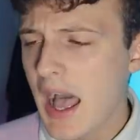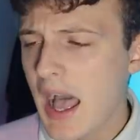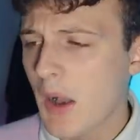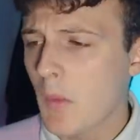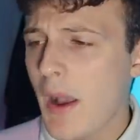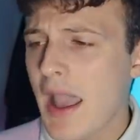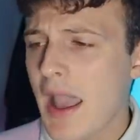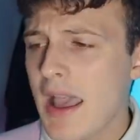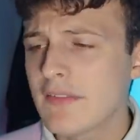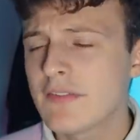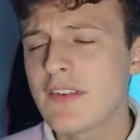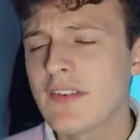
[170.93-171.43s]

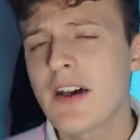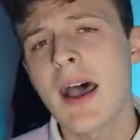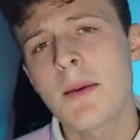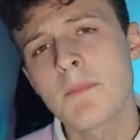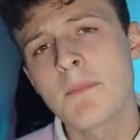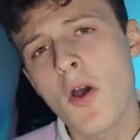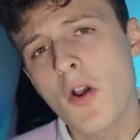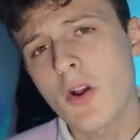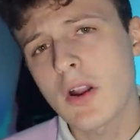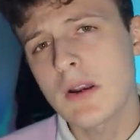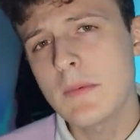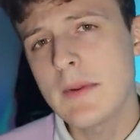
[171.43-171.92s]
However,
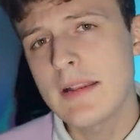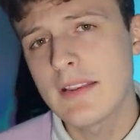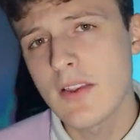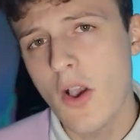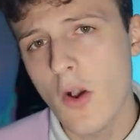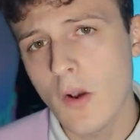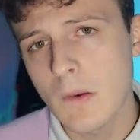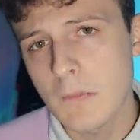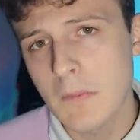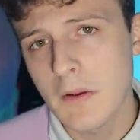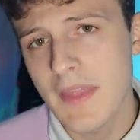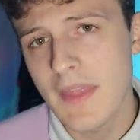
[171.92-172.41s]
I'm not going to be
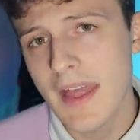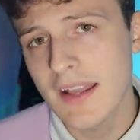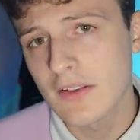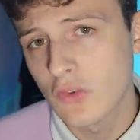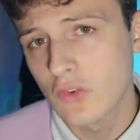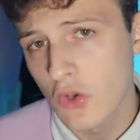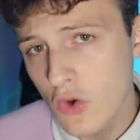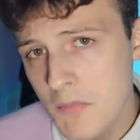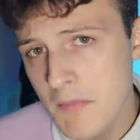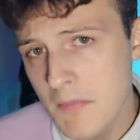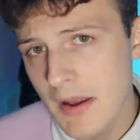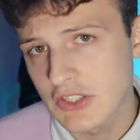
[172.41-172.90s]
talking about
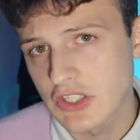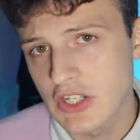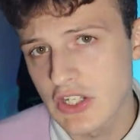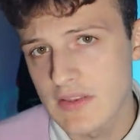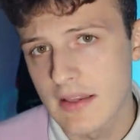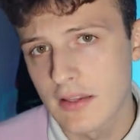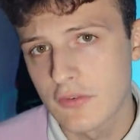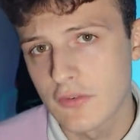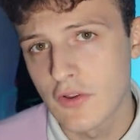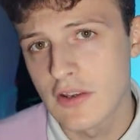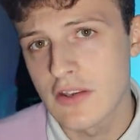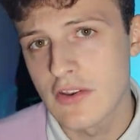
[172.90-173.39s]
that too much in
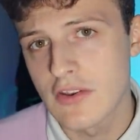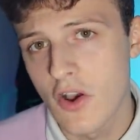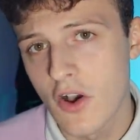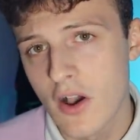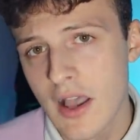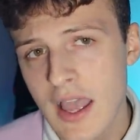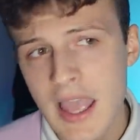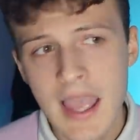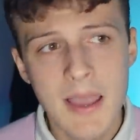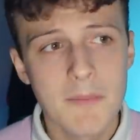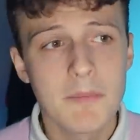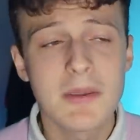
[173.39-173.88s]
this
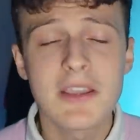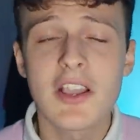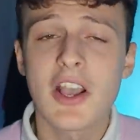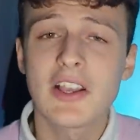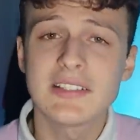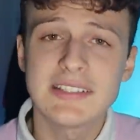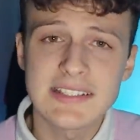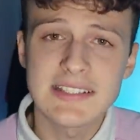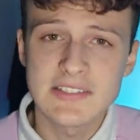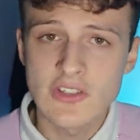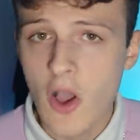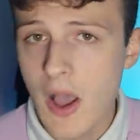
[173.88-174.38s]
video
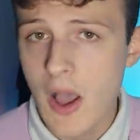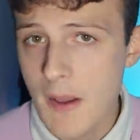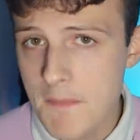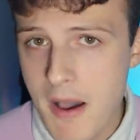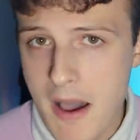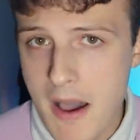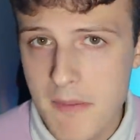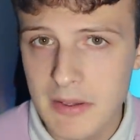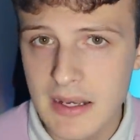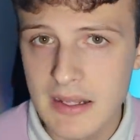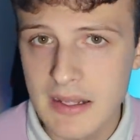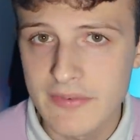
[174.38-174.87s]
because he's not a
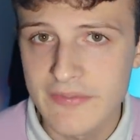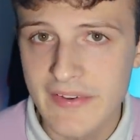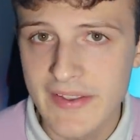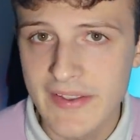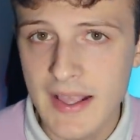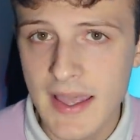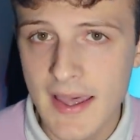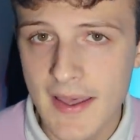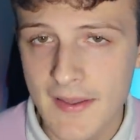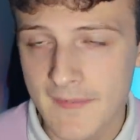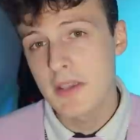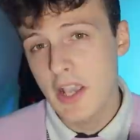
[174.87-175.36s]
public
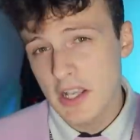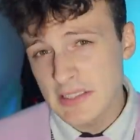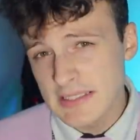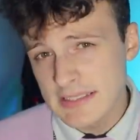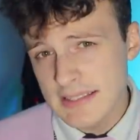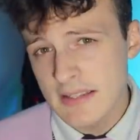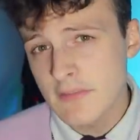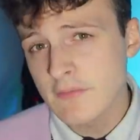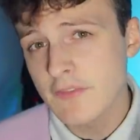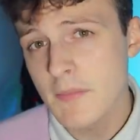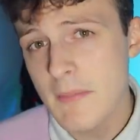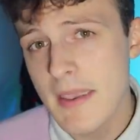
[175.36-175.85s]
figure. Because
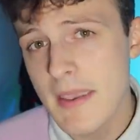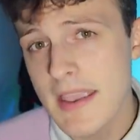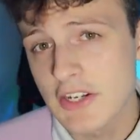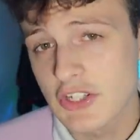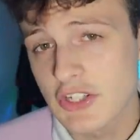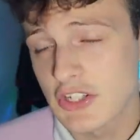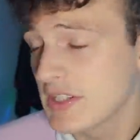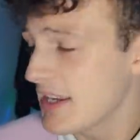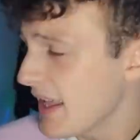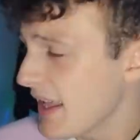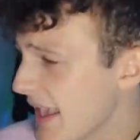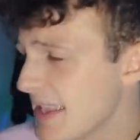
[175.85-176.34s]
his
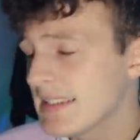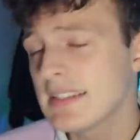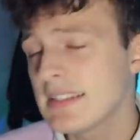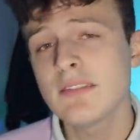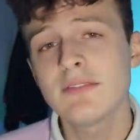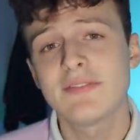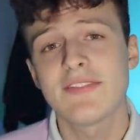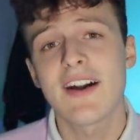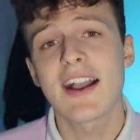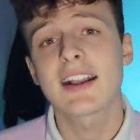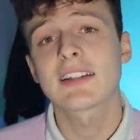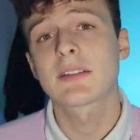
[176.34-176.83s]
information is
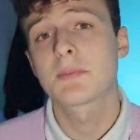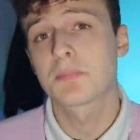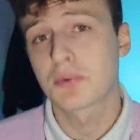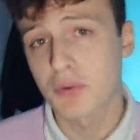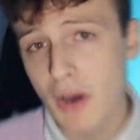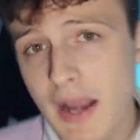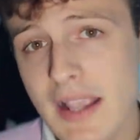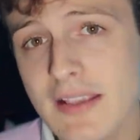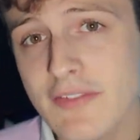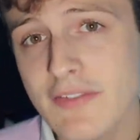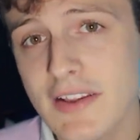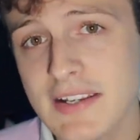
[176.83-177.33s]
in fact
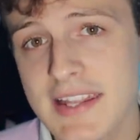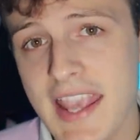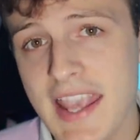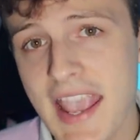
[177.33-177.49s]
private,